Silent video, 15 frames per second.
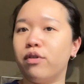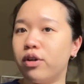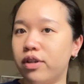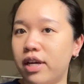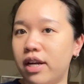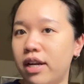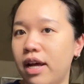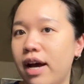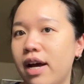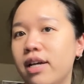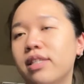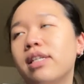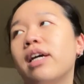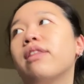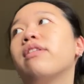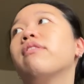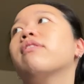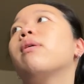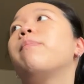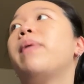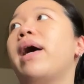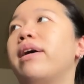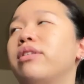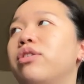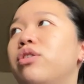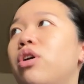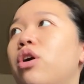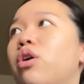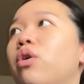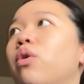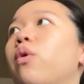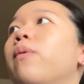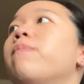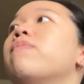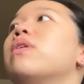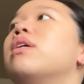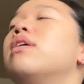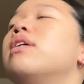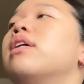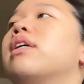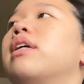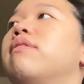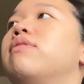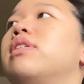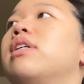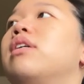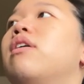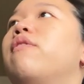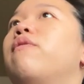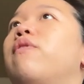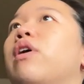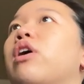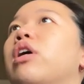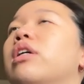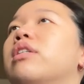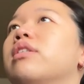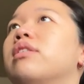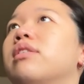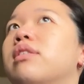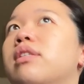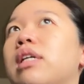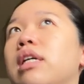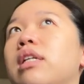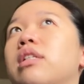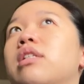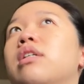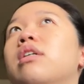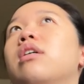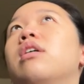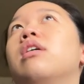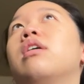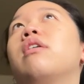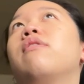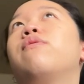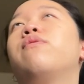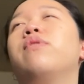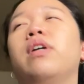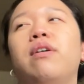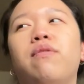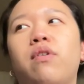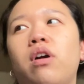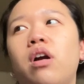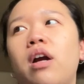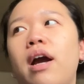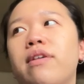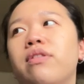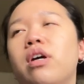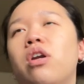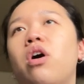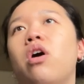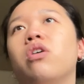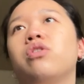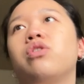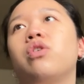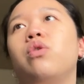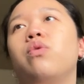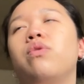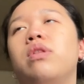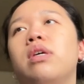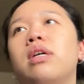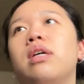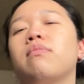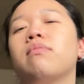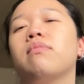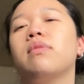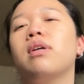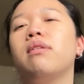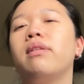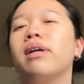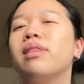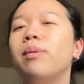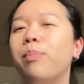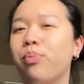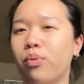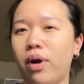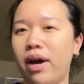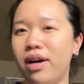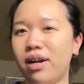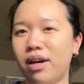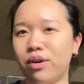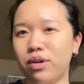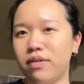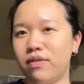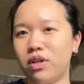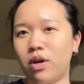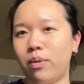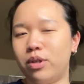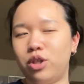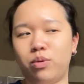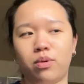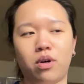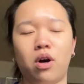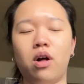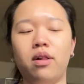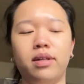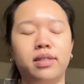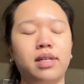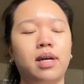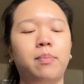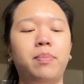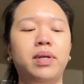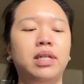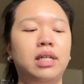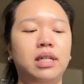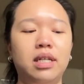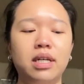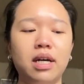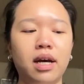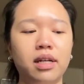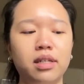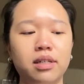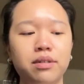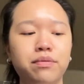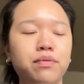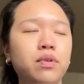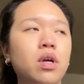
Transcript: that it has. I think the pesto gives it a very distinct flavor and then also the like the bread i don't even know what you would call it it's like a panini kind of